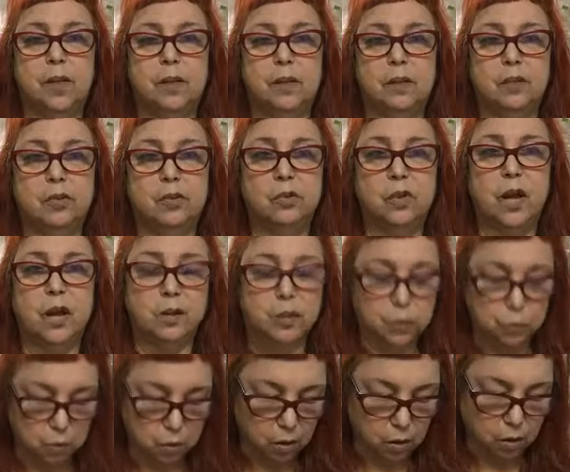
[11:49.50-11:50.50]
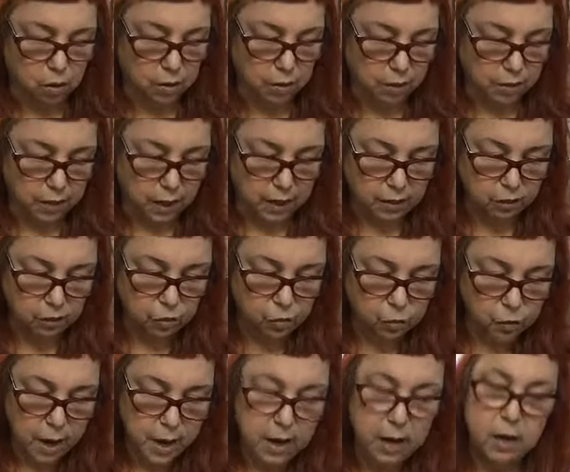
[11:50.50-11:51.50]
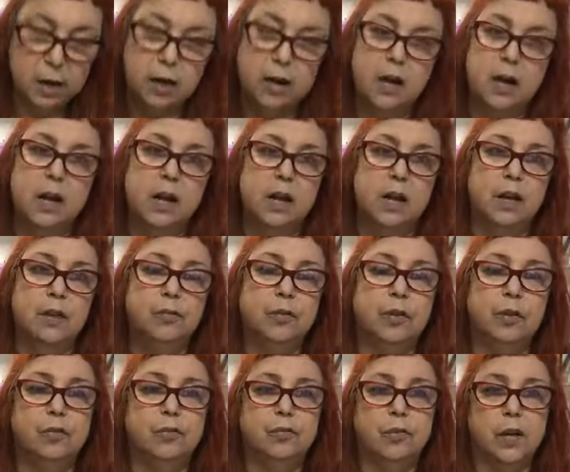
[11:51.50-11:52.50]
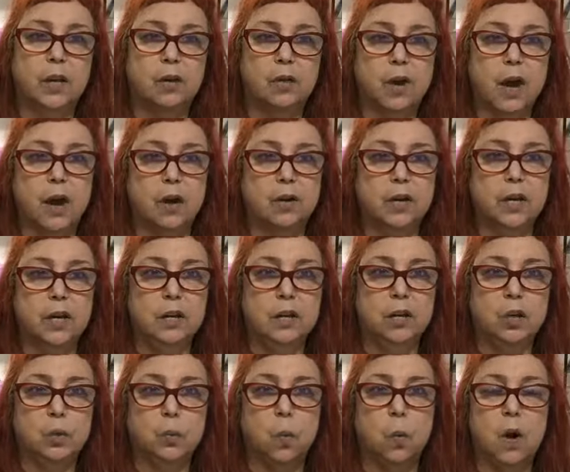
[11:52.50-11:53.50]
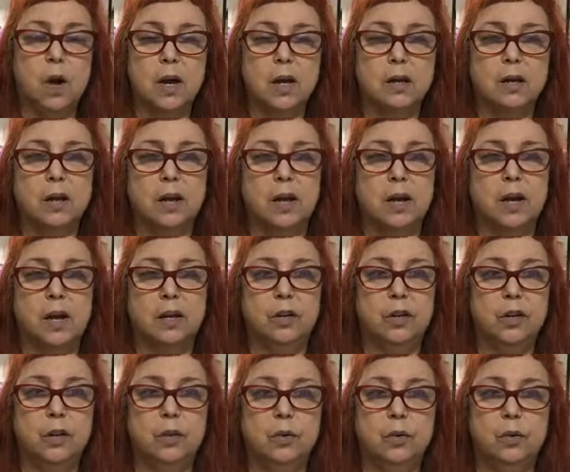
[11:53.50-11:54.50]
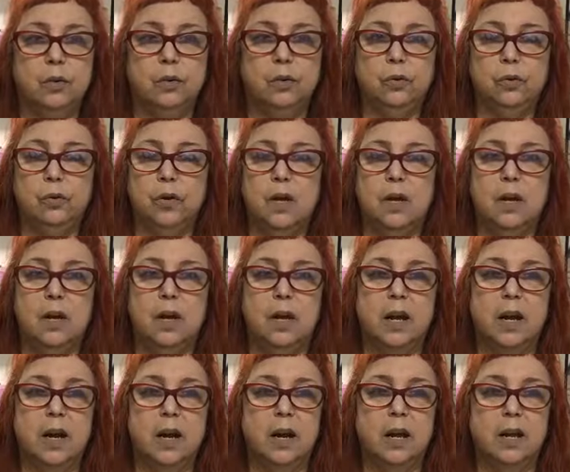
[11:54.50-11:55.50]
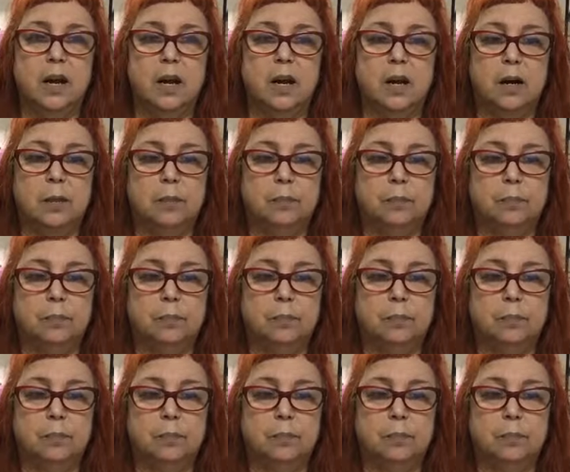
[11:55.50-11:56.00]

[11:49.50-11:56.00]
schedule, that's great. If you figure out each one and use a